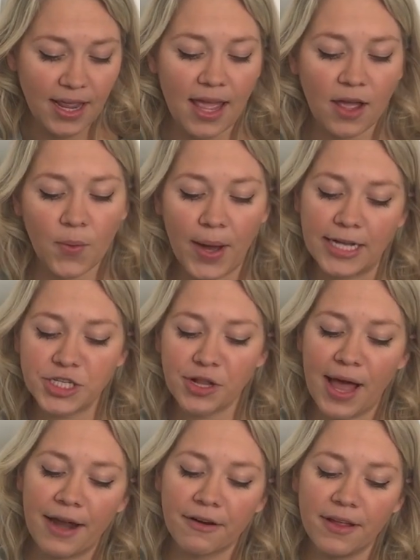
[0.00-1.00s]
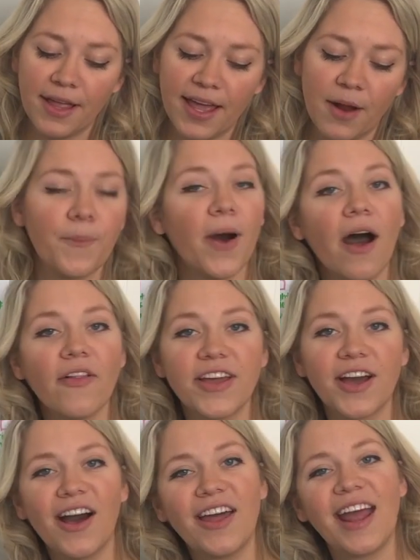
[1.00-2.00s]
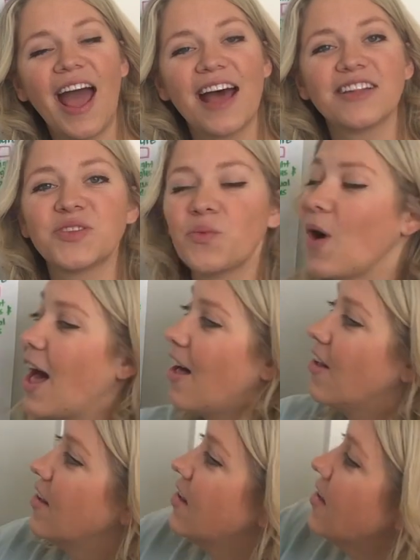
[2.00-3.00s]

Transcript: a quadrilateral, and a polygon as well.